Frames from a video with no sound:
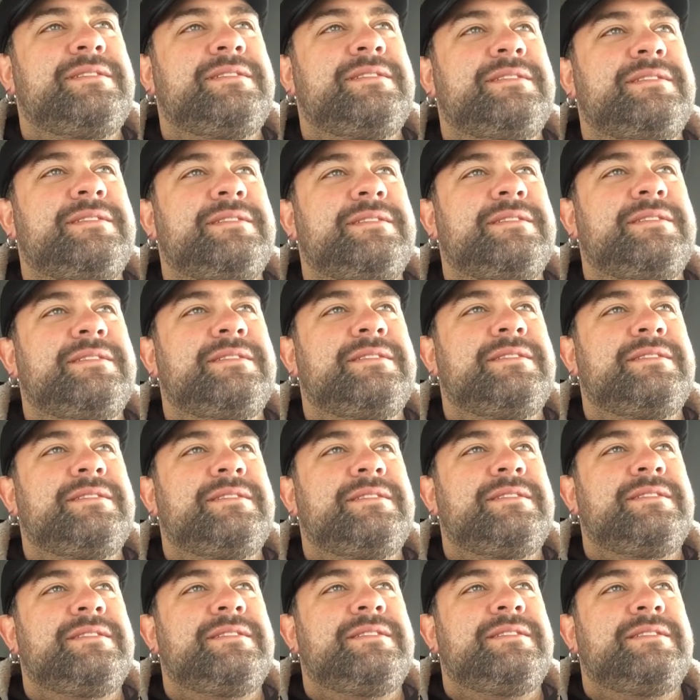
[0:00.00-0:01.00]

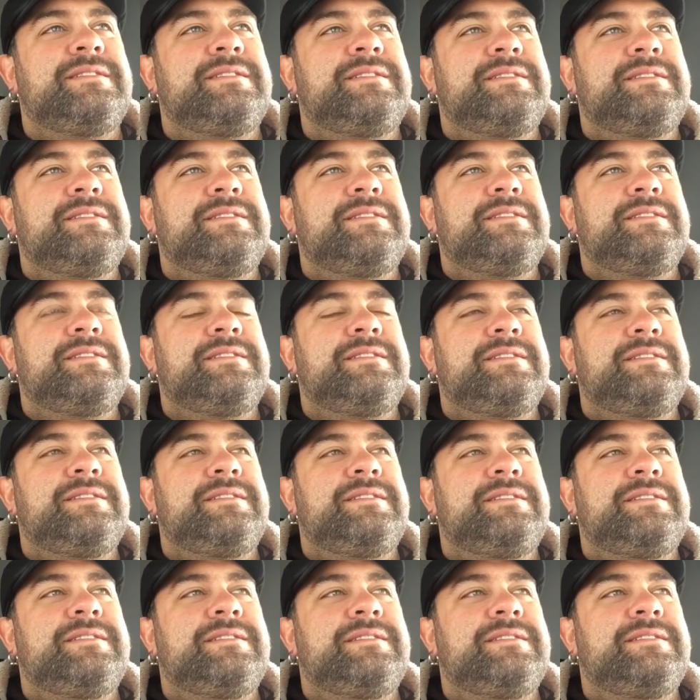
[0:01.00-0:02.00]

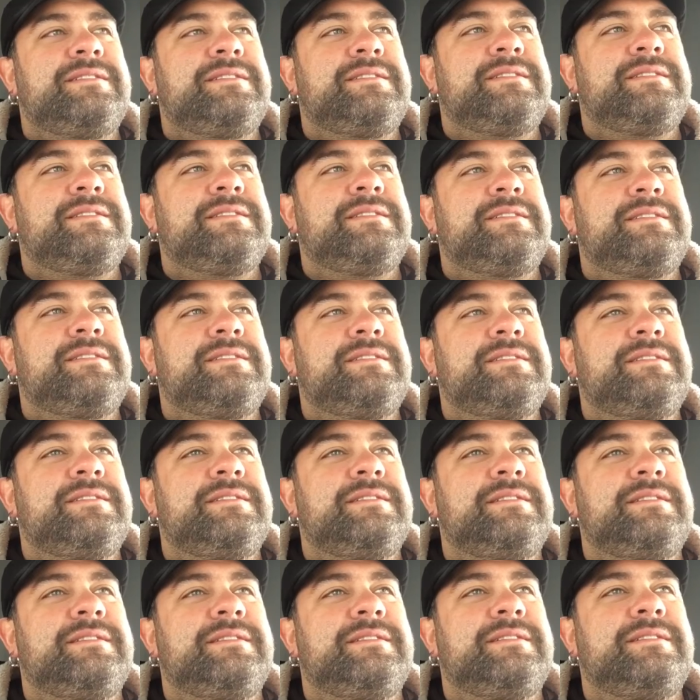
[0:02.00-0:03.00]

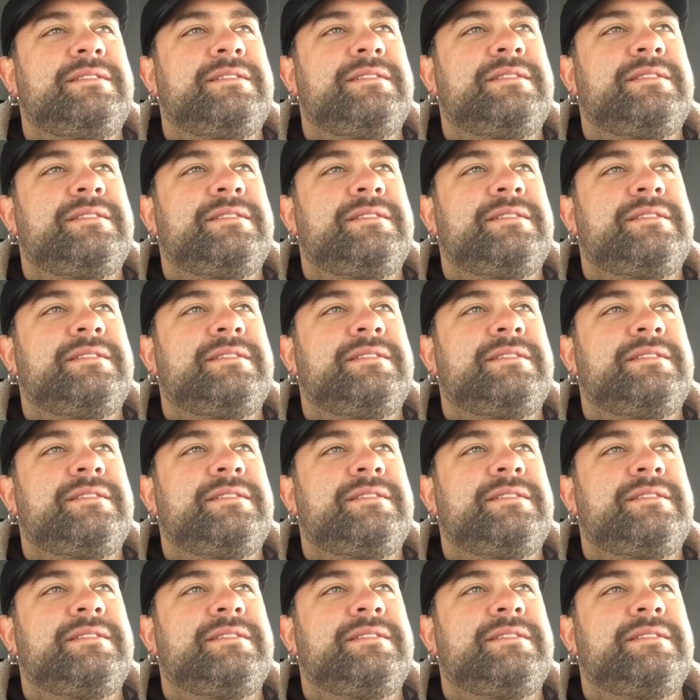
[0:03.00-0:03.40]
Nothing is said.